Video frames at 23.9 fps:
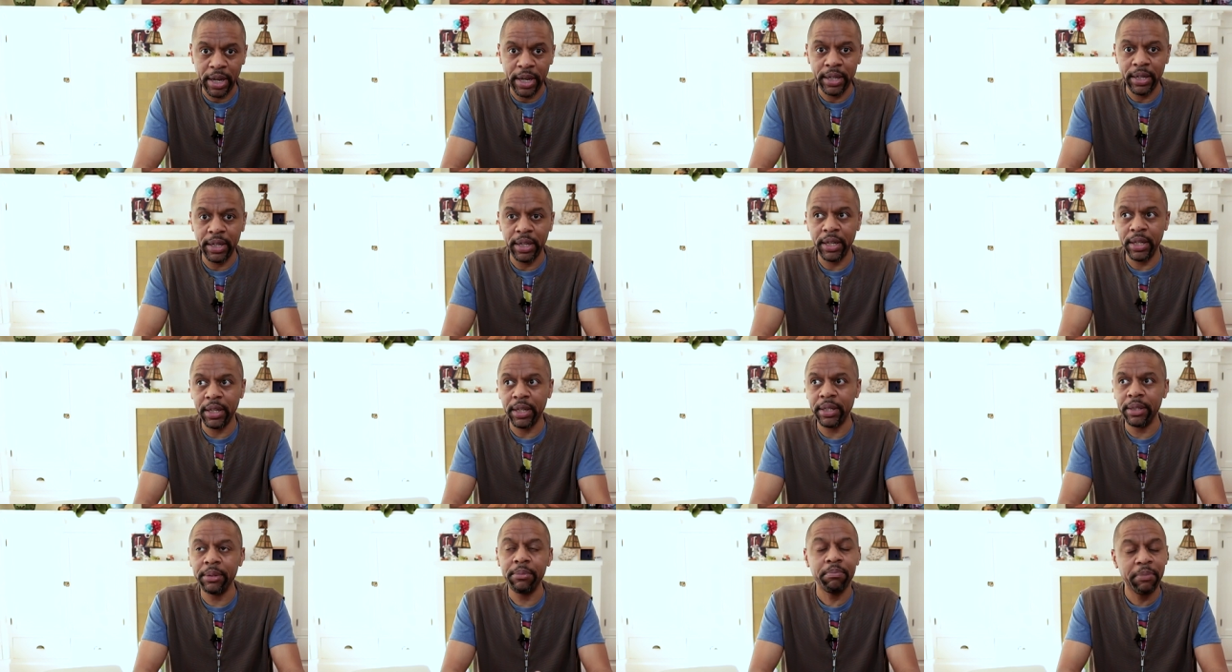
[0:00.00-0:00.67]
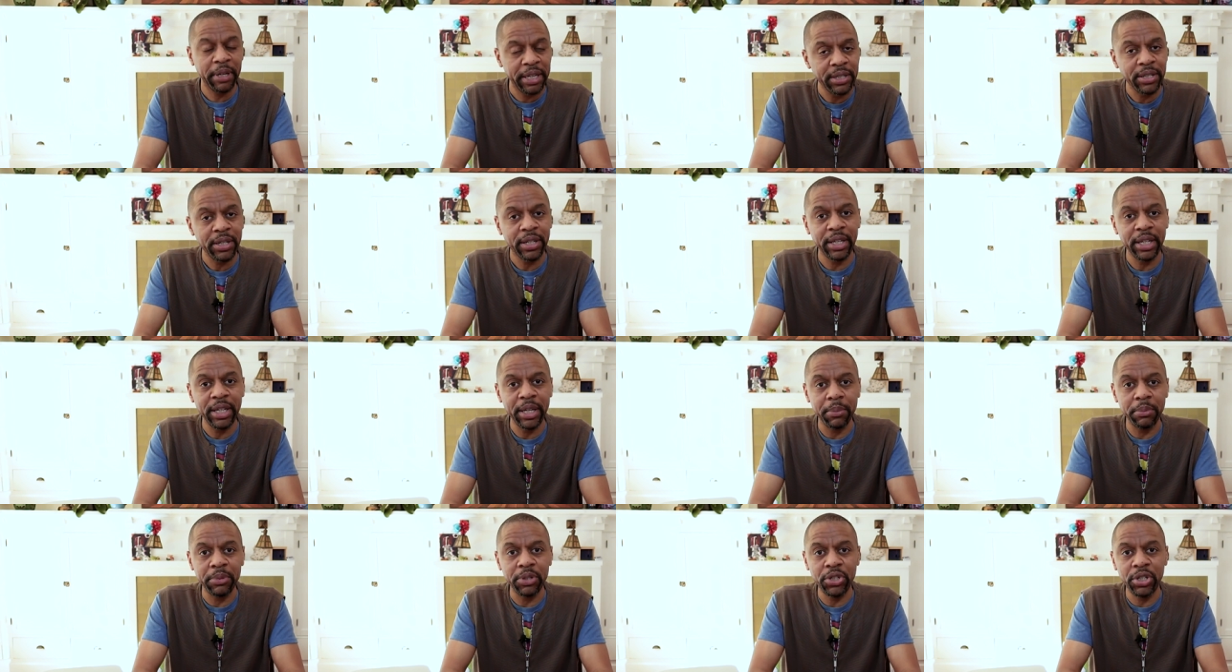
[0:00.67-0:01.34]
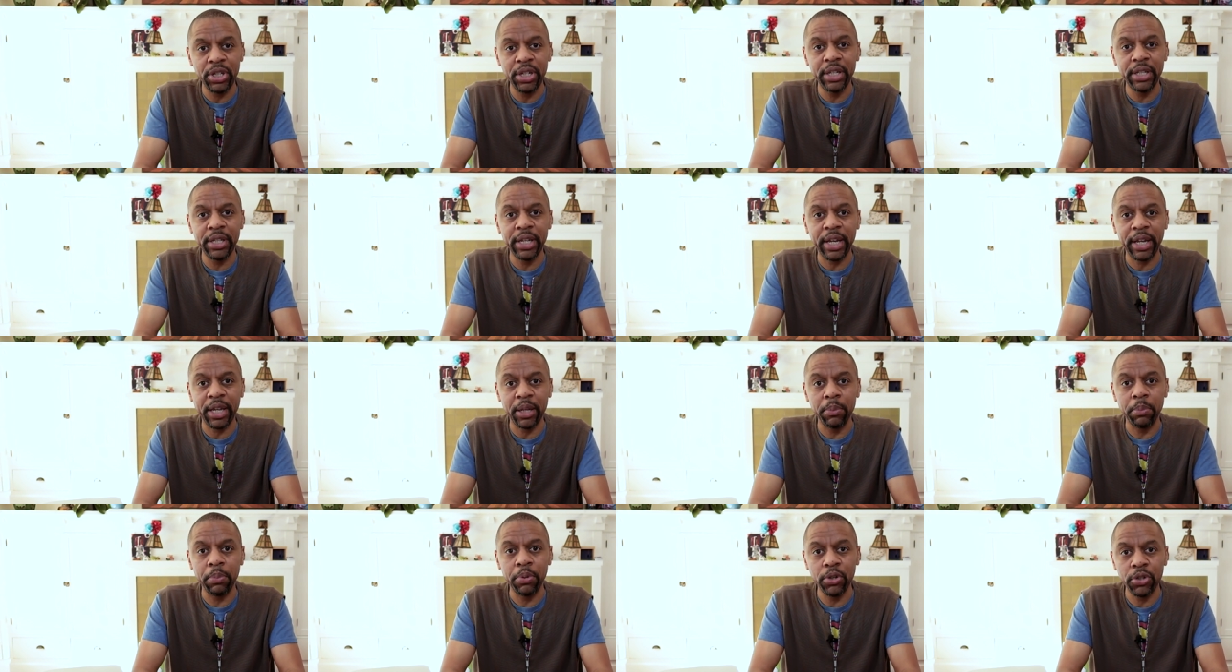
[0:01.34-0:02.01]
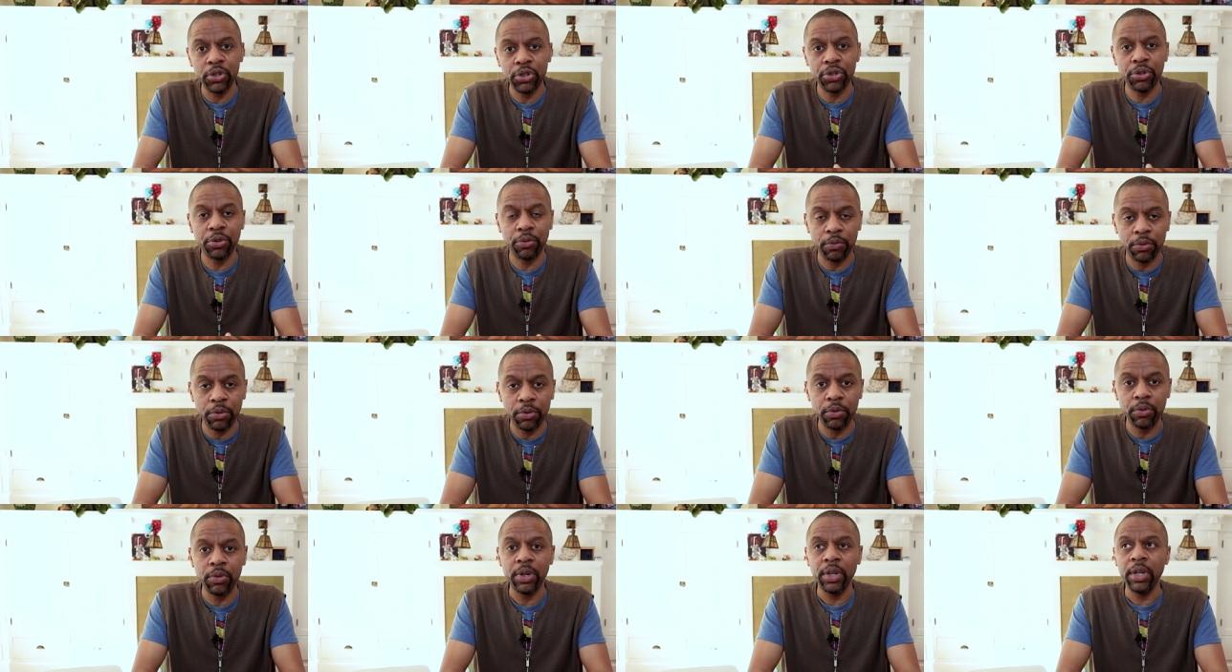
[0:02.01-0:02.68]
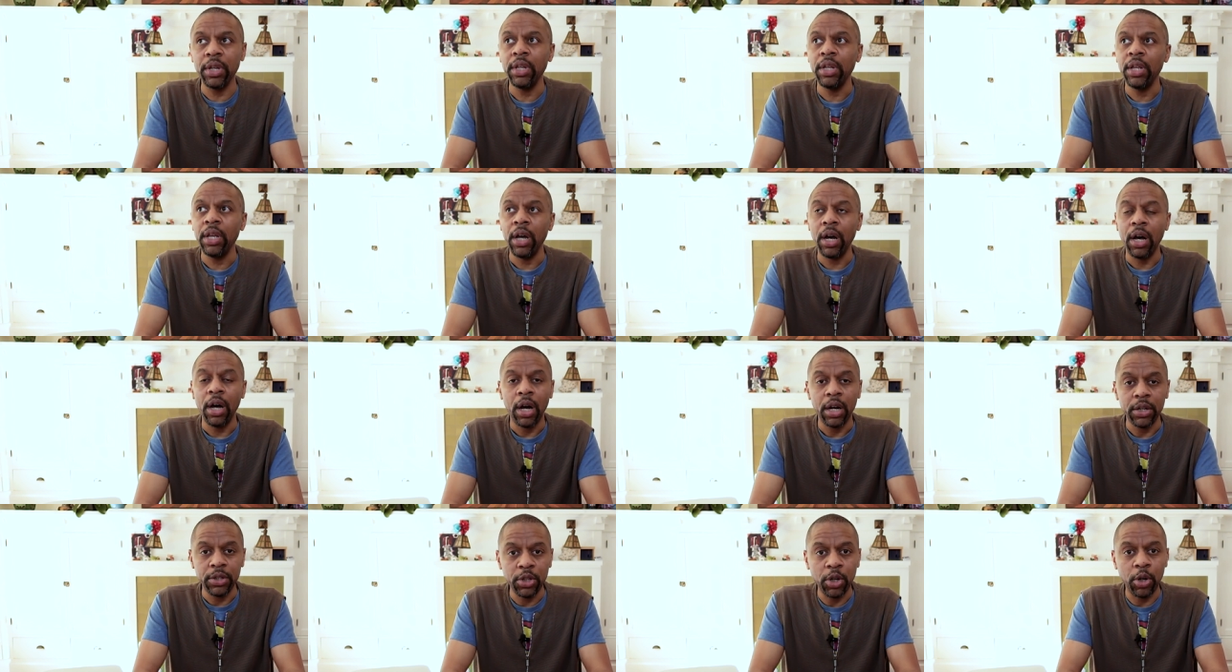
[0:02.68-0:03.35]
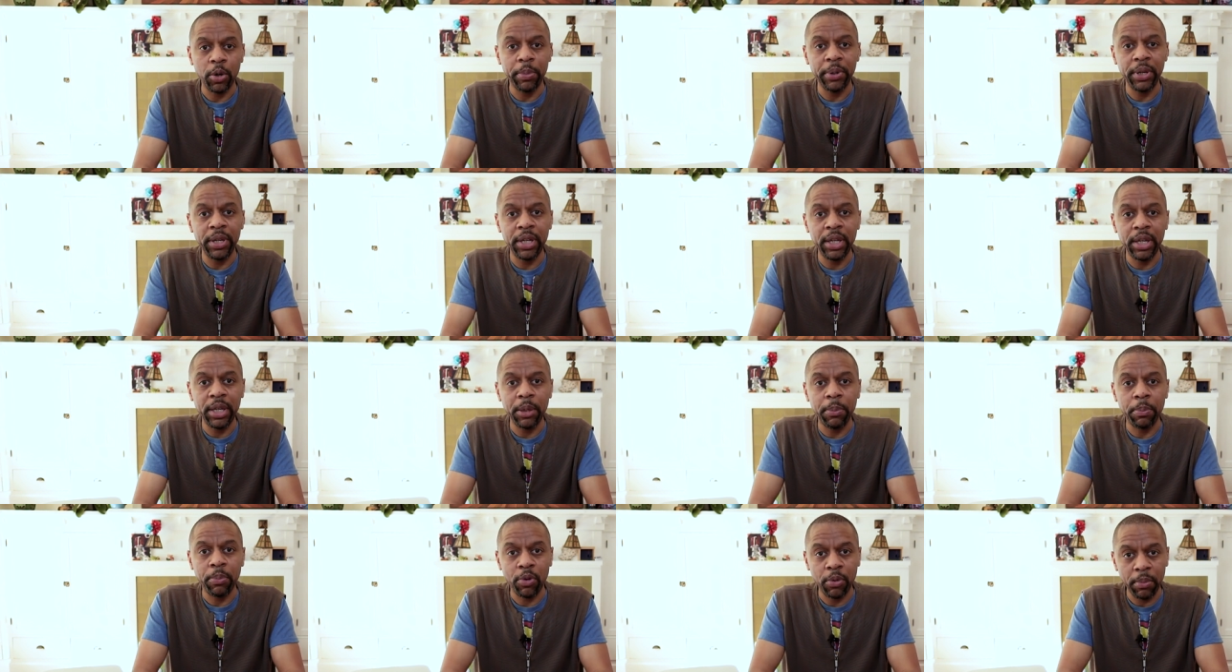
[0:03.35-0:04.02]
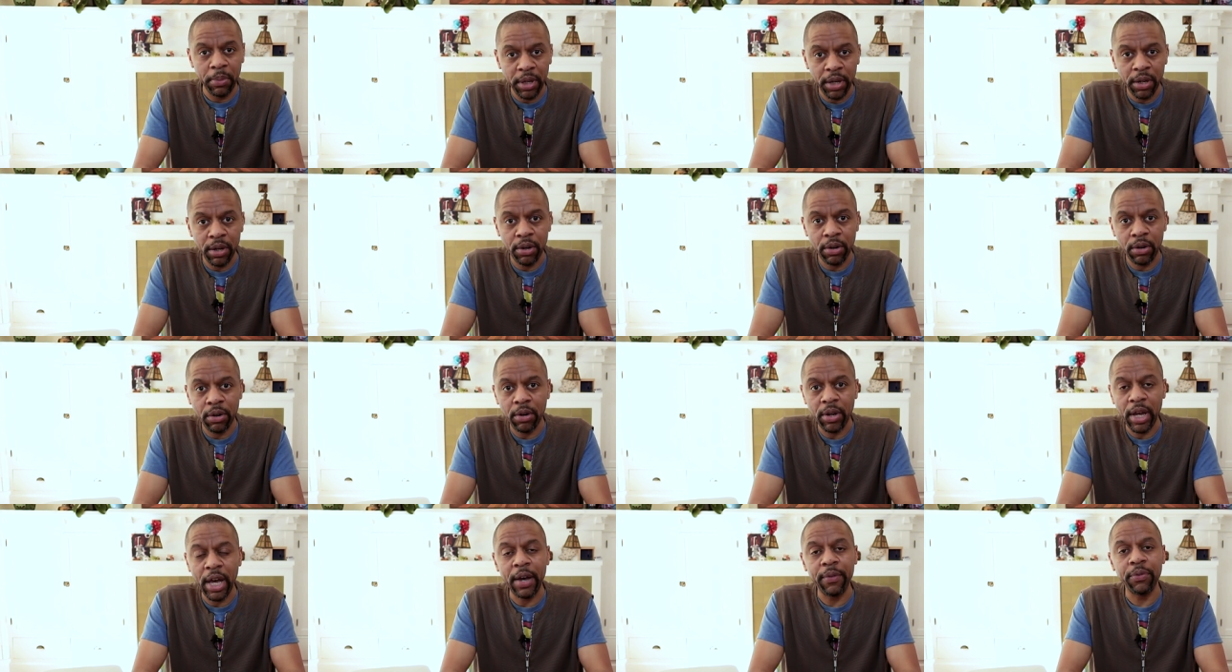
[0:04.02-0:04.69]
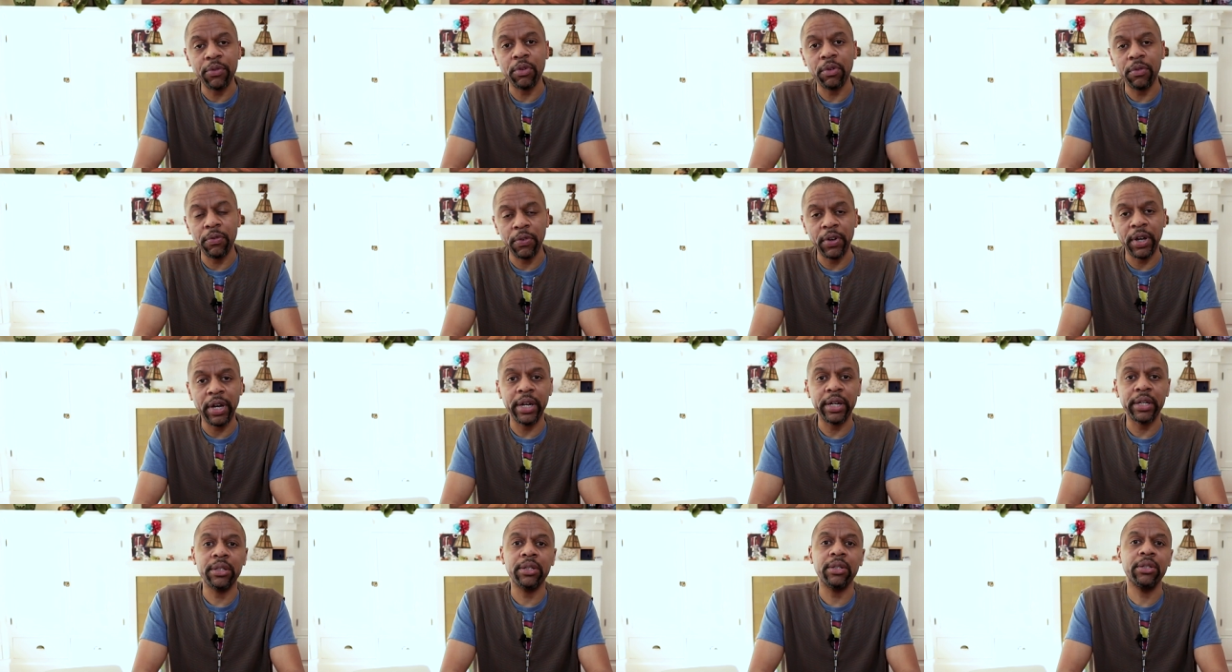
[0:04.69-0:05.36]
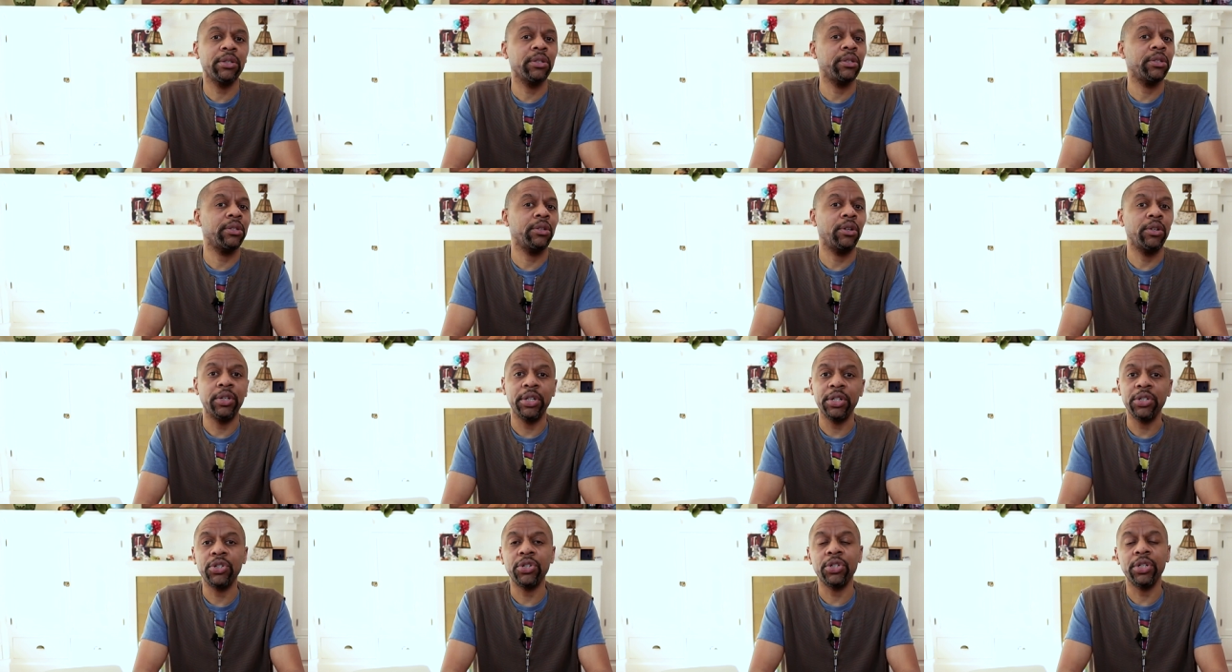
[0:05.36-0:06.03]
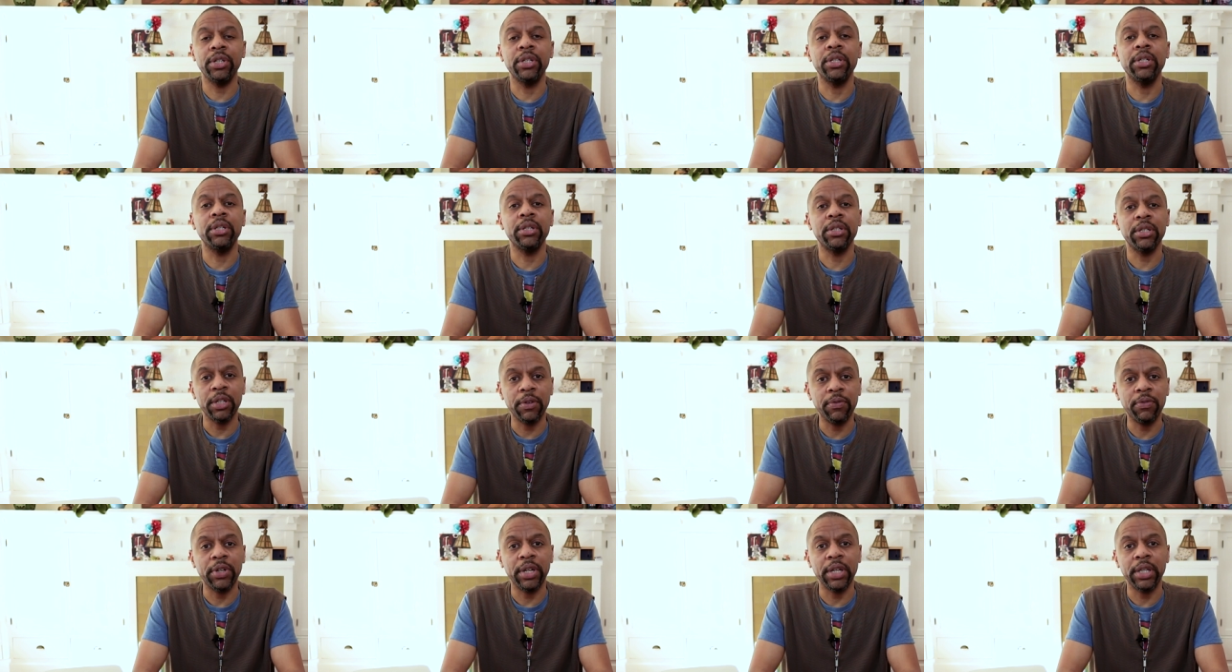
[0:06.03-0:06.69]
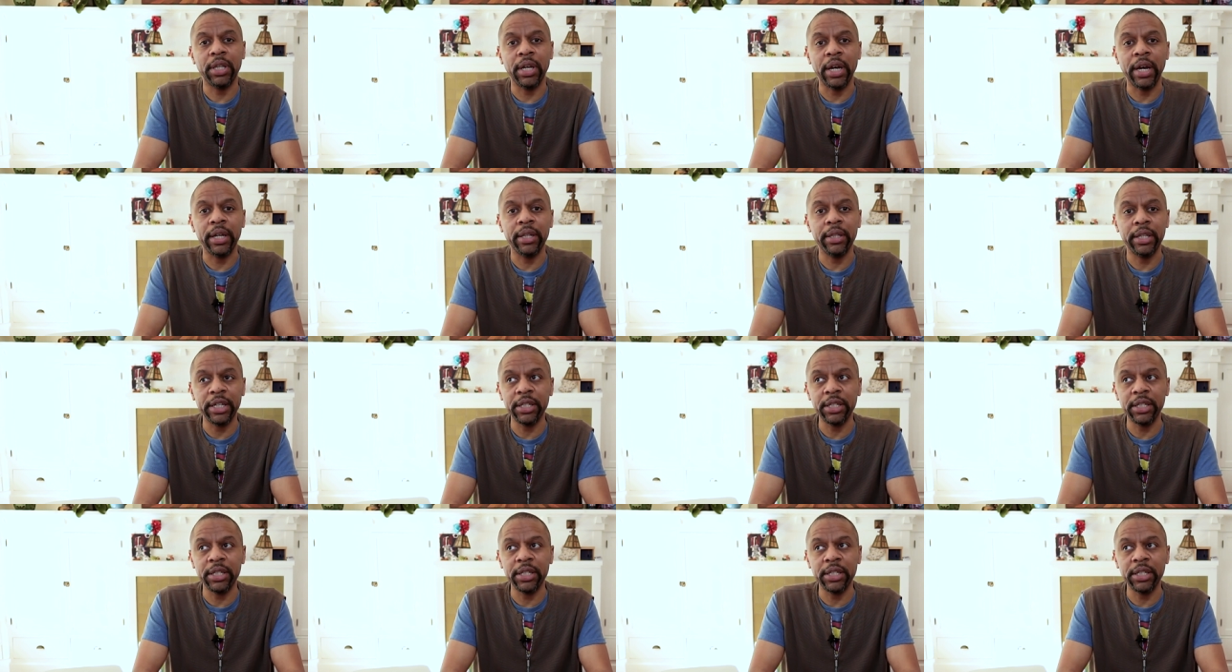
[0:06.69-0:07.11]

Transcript: I needed basically a machine that can push through Adobe, Premiere, After Effects, Audition, stuff like that.